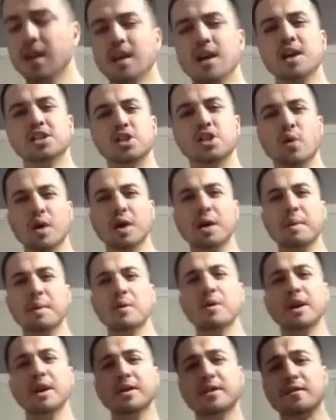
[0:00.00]
So we're going to be
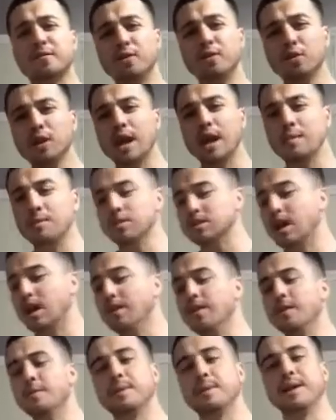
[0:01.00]
reading the food labels on
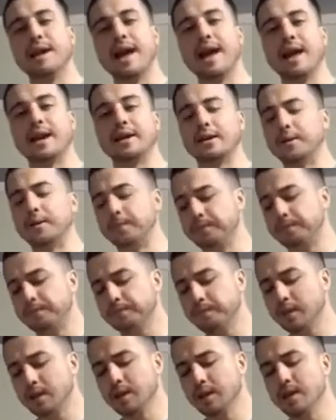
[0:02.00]
the banana.
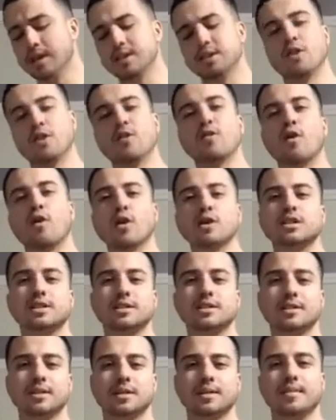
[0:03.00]
So of course,
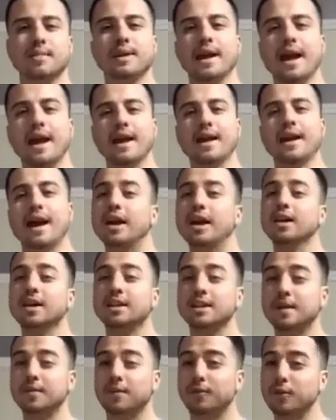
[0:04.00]
the banana, I
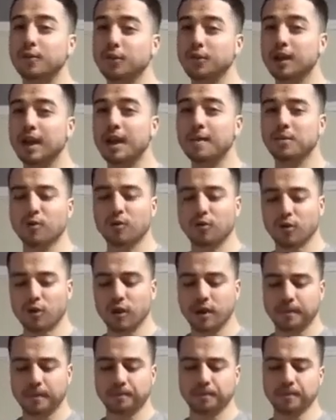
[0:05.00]
looked up the food label for
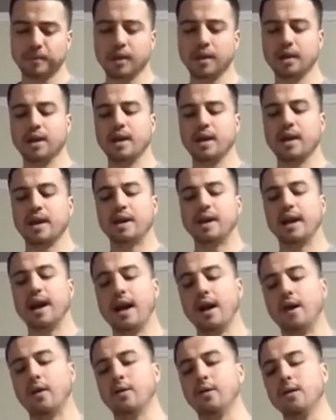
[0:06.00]
it.
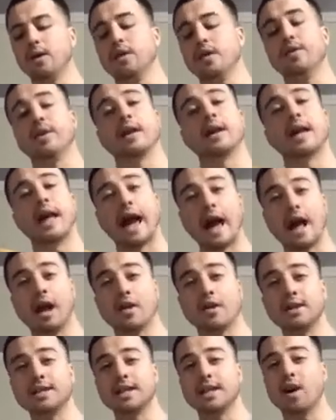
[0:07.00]
Now, the
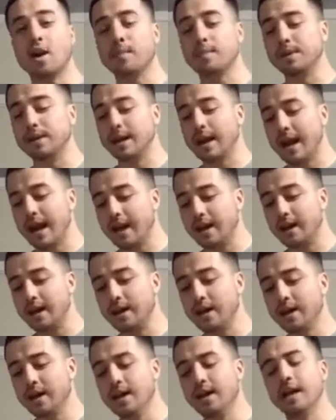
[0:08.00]
calories in our
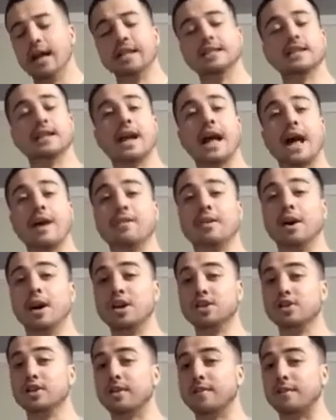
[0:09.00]
banana is going to have
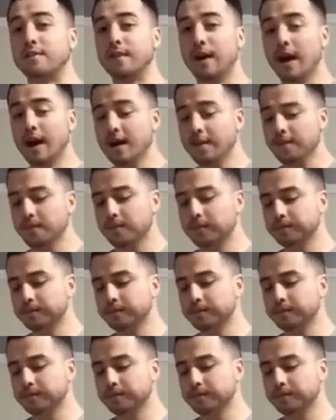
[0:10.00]
105.